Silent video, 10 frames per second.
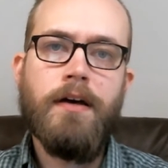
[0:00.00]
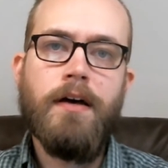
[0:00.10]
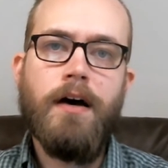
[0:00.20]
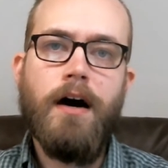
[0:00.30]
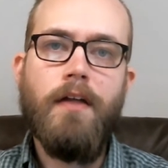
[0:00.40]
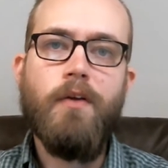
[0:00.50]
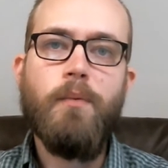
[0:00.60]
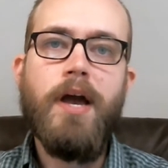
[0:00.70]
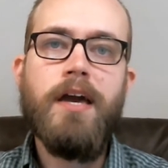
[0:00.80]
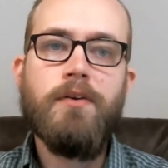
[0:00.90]
the
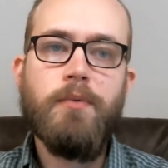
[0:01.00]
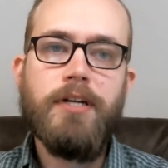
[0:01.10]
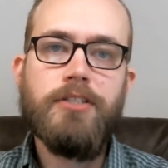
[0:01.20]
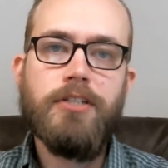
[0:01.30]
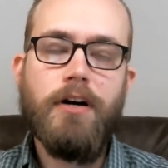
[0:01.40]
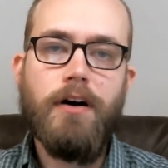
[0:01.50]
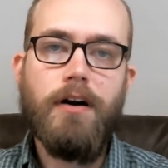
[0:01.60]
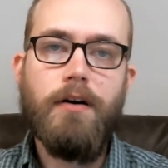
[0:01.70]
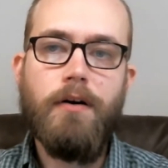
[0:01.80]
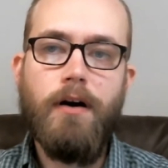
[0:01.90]
way in which
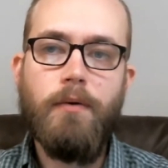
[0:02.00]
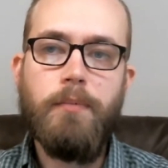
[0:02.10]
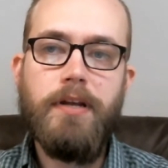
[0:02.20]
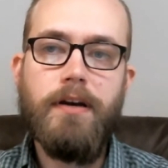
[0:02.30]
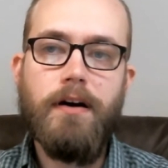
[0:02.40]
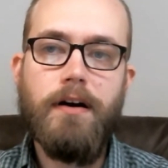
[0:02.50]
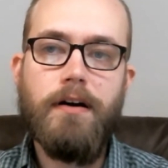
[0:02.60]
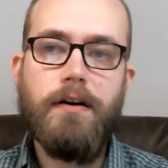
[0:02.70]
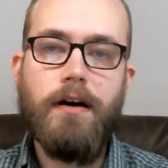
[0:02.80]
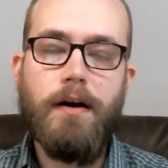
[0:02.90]

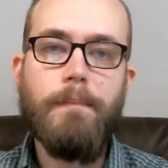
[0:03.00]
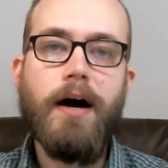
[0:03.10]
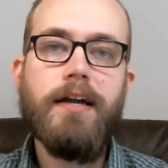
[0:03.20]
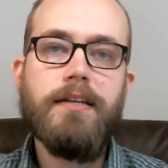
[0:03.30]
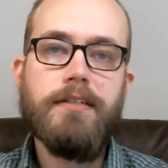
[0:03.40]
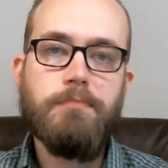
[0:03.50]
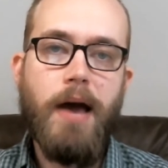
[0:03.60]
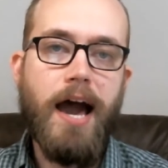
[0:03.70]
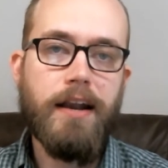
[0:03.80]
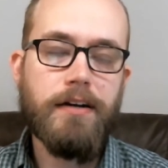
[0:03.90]
our mind is
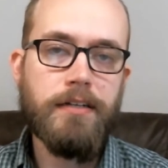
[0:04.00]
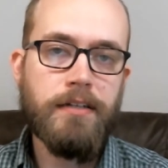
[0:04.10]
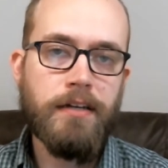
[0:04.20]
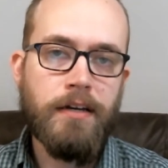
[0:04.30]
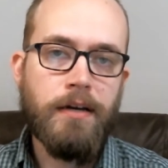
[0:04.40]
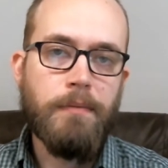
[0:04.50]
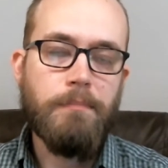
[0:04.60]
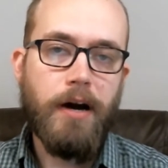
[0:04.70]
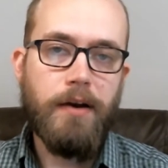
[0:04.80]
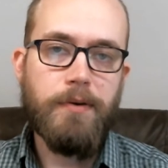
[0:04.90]
patterned
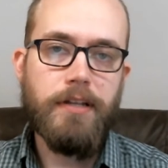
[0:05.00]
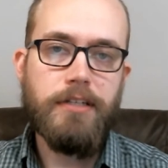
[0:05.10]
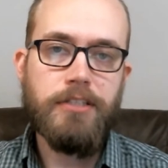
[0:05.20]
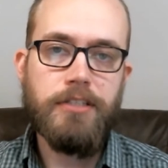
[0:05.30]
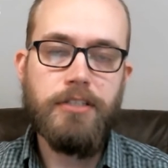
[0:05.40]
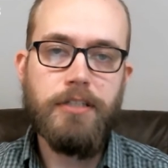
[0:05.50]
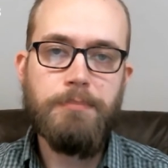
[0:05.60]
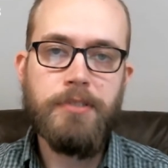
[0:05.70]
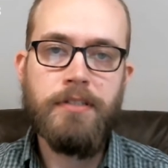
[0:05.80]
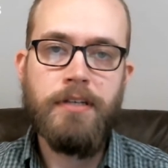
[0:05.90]
by
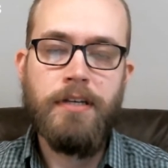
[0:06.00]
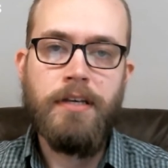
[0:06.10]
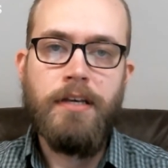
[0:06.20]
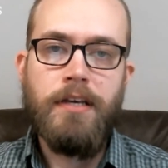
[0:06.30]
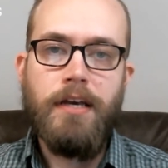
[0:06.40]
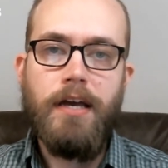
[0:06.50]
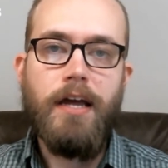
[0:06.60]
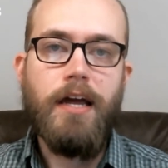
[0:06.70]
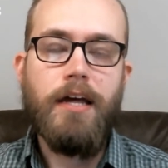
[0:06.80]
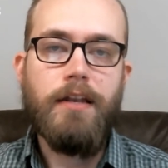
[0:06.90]
relationships
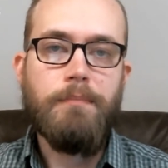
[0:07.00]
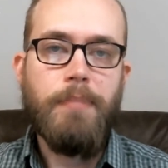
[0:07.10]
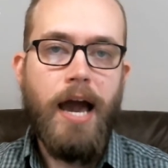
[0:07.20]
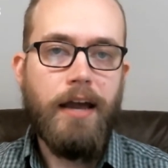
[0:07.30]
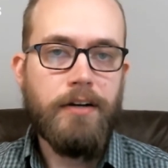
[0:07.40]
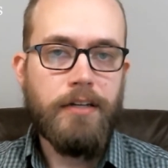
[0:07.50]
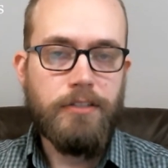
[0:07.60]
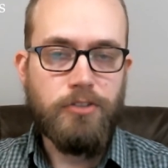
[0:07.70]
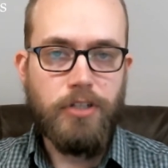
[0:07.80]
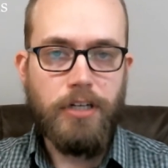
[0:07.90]
and patterned and
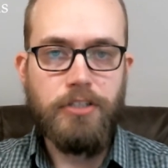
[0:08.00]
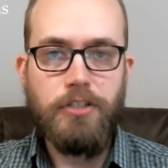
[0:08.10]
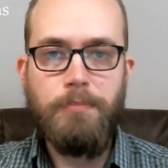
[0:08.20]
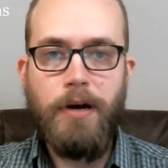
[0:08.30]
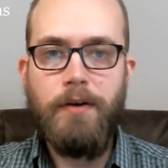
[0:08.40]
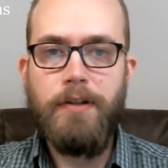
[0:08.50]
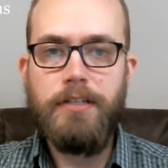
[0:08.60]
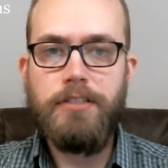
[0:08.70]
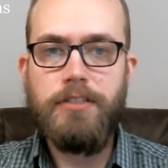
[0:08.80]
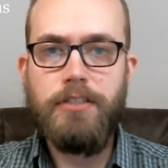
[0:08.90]
structured by
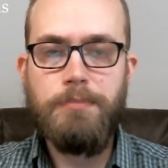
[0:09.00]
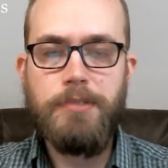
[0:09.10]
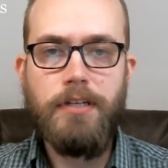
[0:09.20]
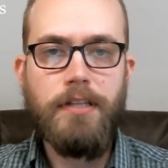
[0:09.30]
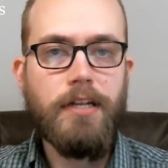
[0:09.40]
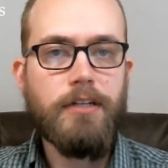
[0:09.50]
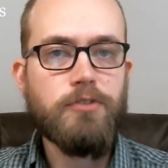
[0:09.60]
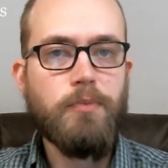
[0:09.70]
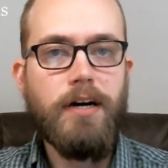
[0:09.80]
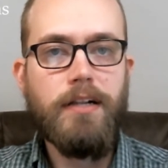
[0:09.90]
relationships, and then as
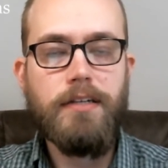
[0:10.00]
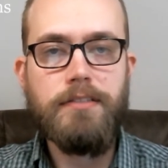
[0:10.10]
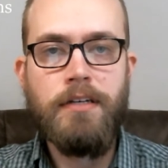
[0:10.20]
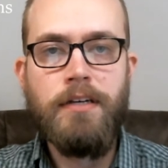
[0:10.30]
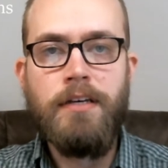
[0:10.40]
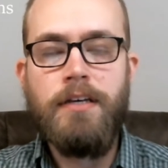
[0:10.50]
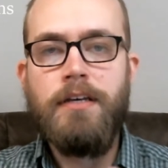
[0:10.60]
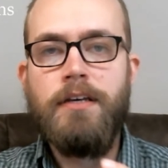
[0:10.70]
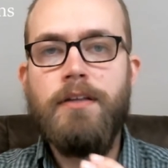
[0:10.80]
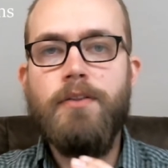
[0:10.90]
well as
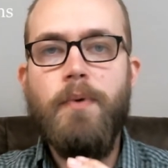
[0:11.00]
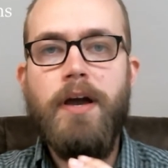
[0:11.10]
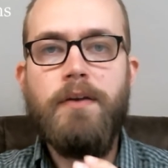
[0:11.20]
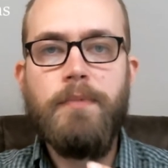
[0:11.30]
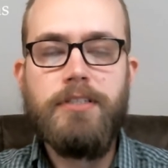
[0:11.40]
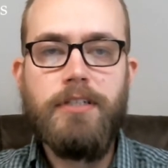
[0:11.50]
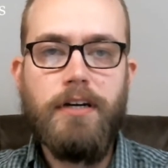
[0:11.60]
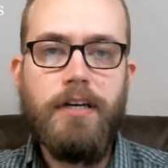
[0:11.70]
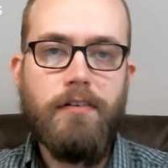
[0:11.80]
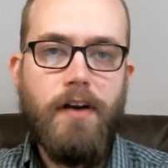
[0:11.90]
the way in which our
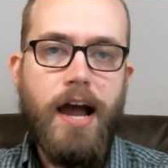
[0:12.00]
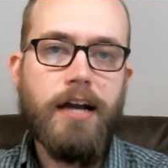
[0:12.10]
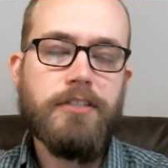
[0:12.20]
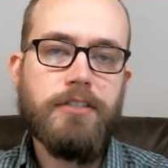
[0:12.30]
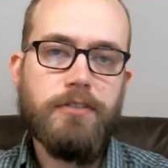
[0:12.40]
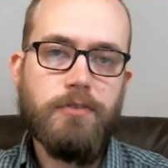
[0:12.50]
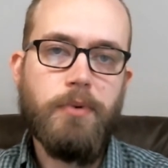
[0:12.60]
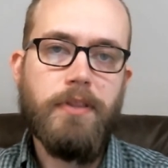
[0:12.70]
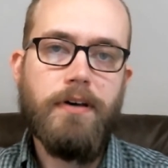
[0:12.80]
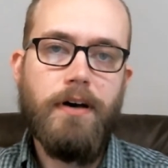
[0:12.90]
interactions
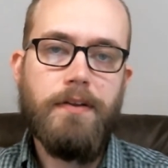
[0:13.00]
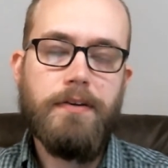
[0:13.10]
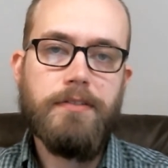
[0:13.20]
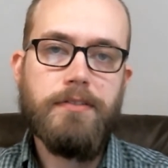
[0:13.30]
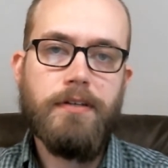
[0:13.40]
with others